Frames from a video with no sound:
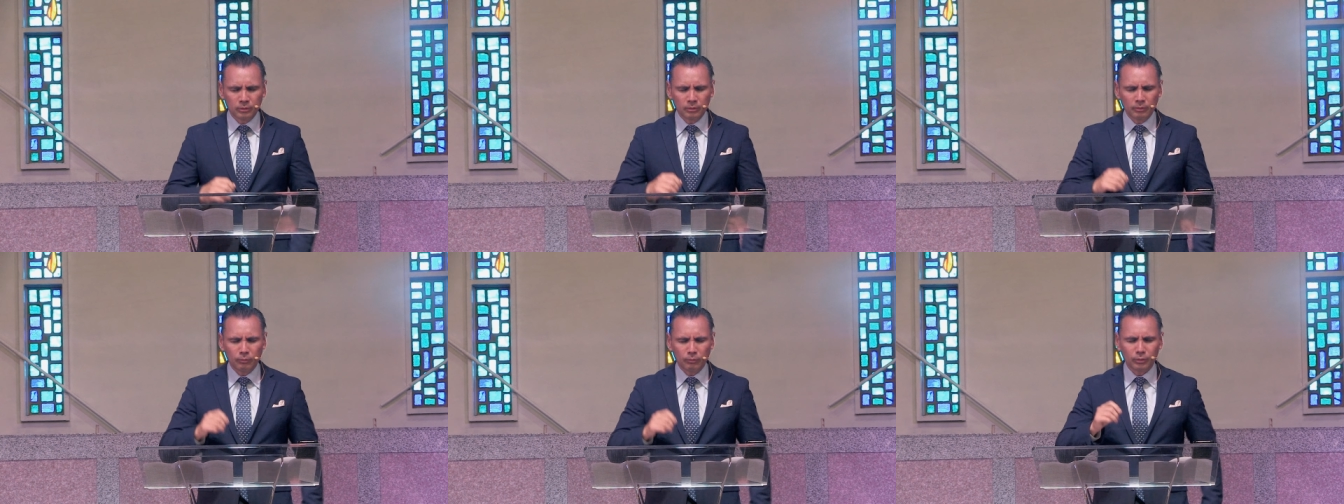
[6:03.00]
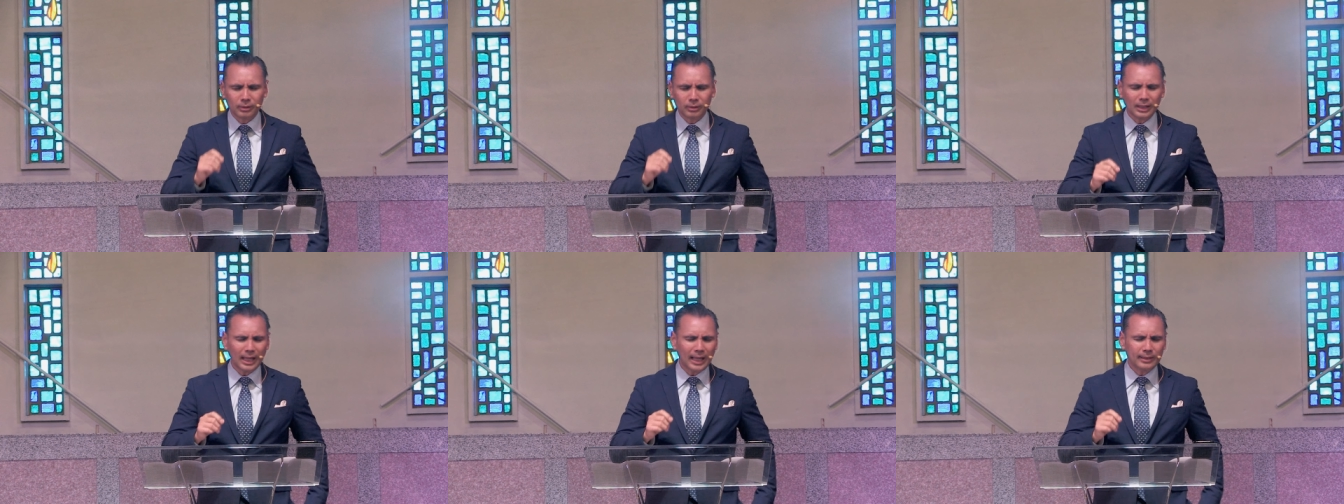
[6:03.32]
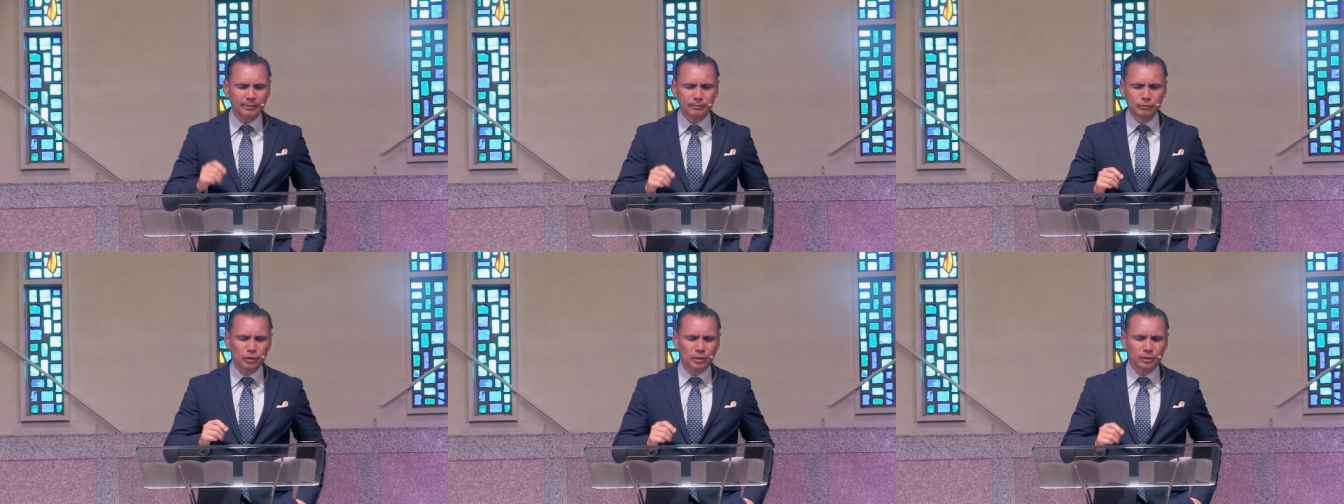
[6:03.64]
for the light
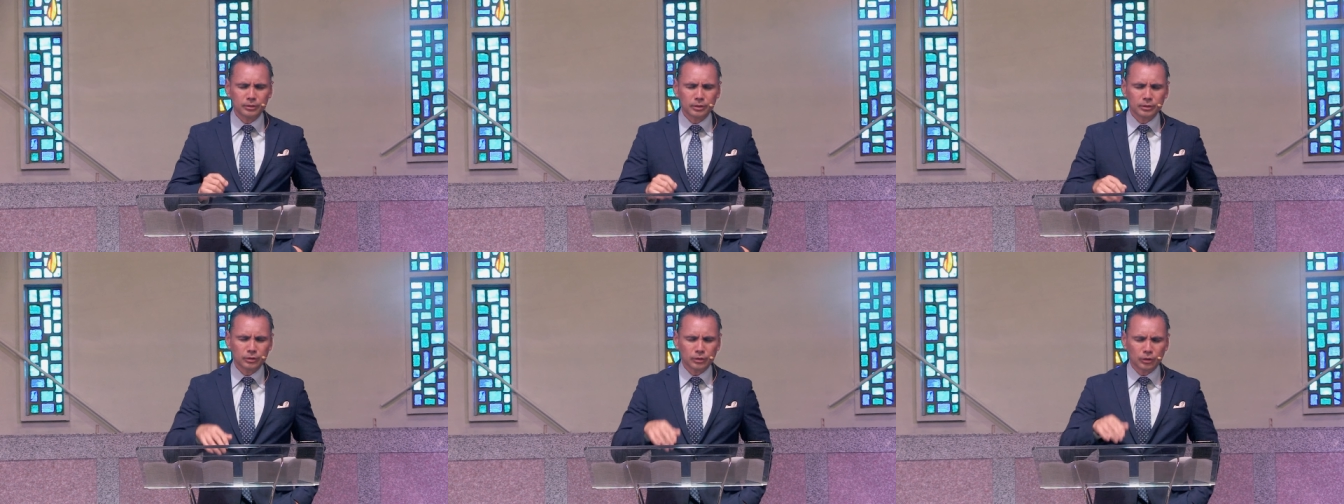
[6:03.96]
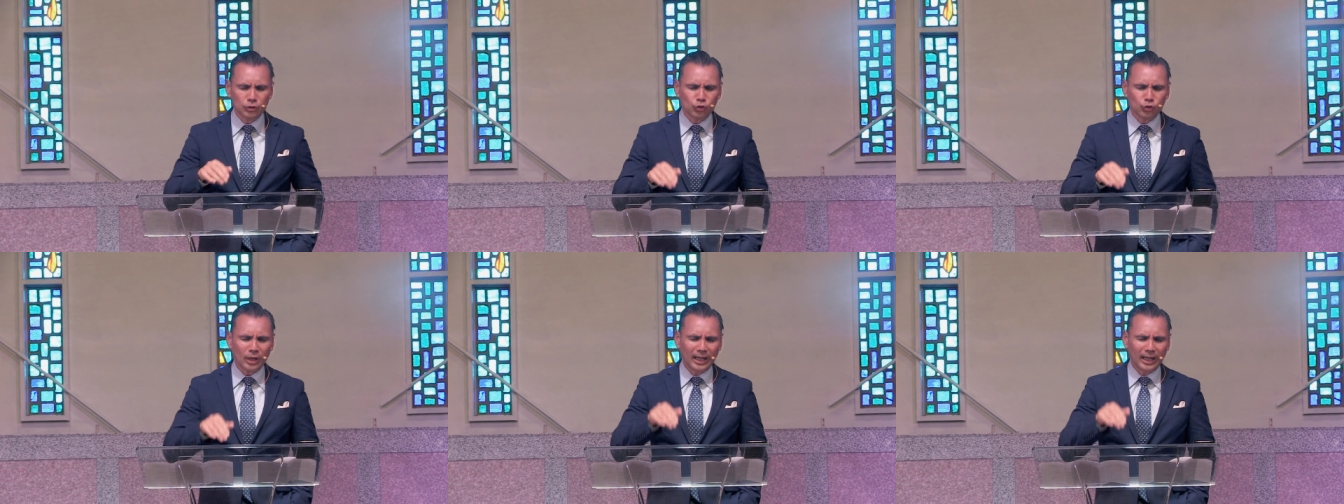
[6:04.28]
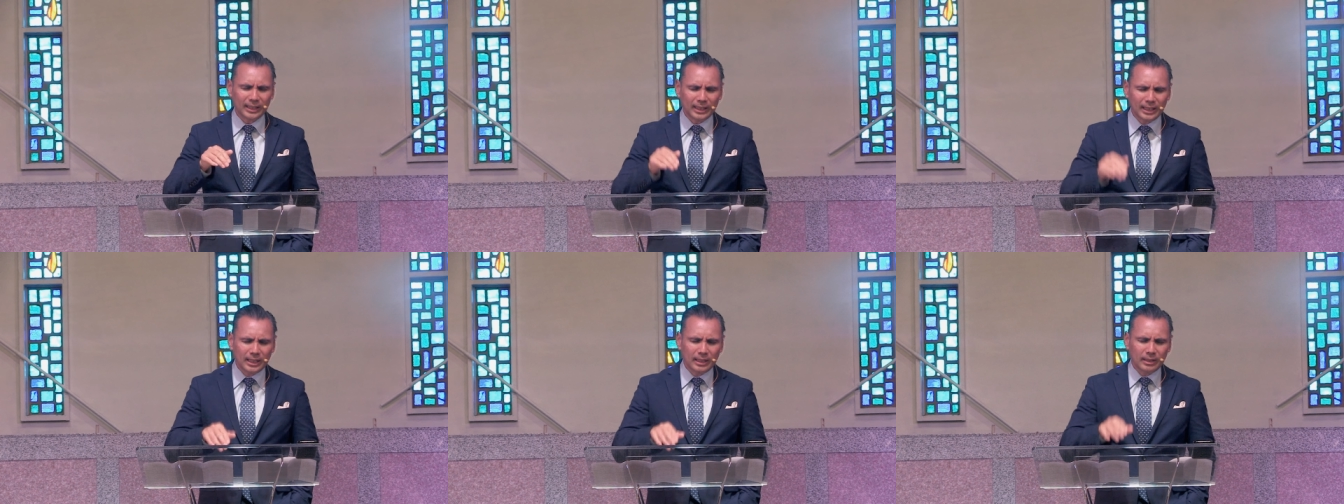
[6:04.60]
of Jesus to
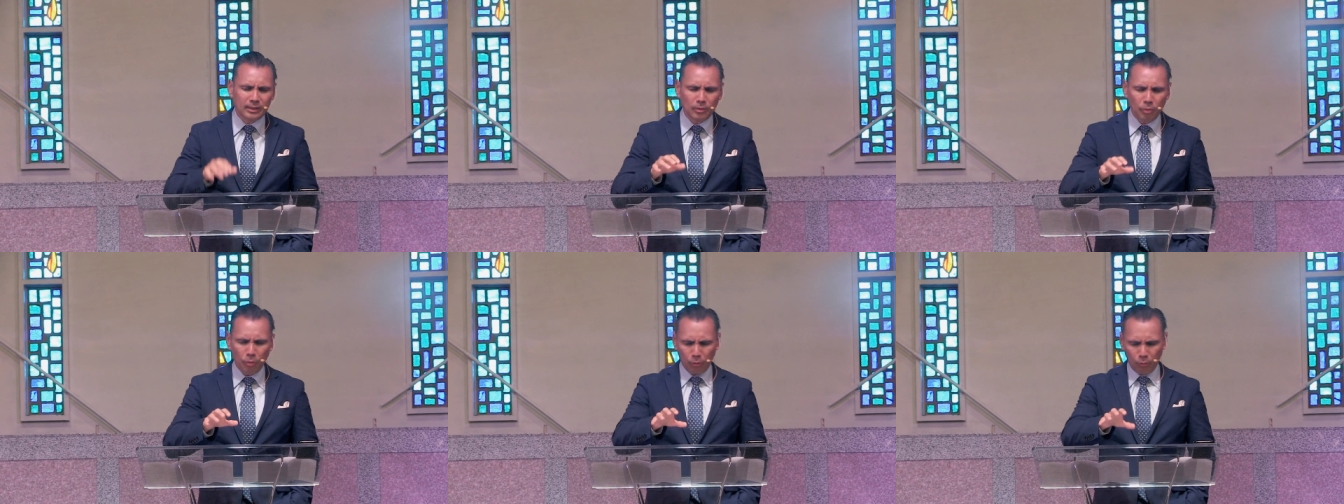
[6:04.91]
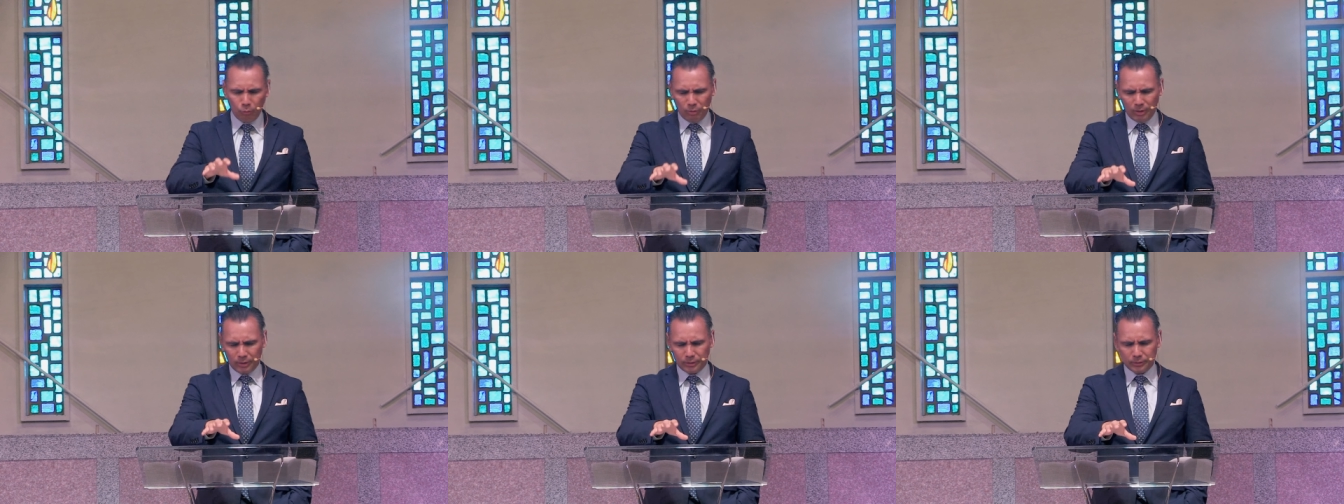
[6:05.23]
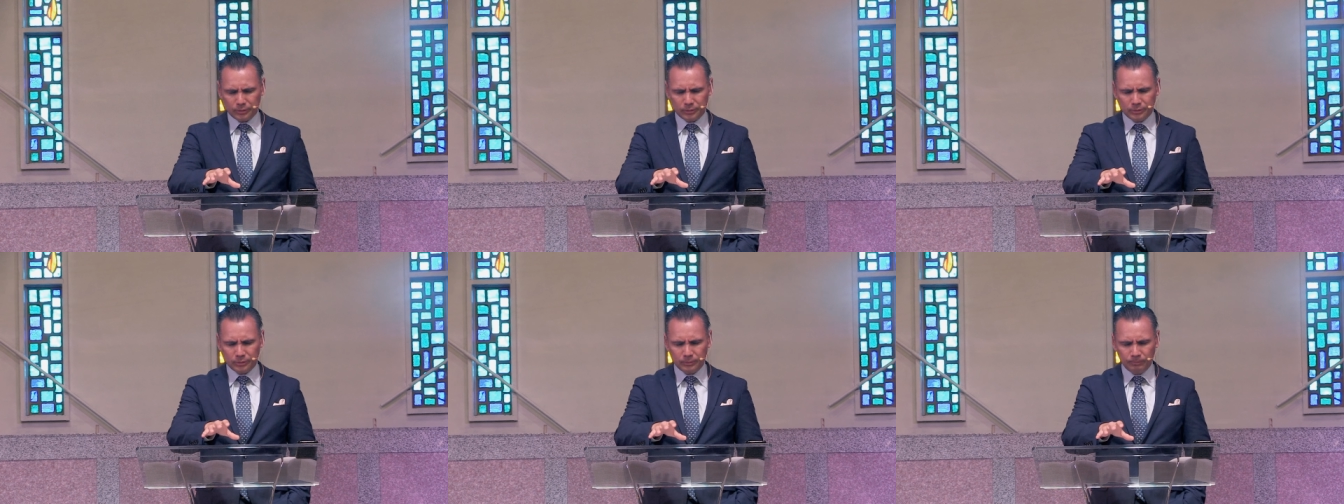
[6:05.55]
shine in and through
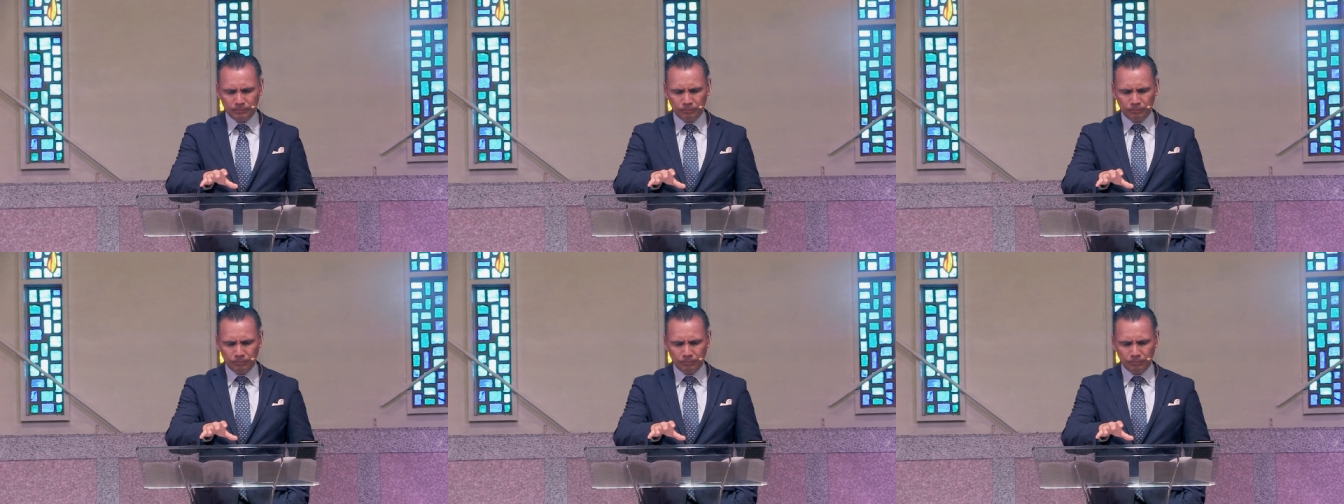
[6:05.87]
us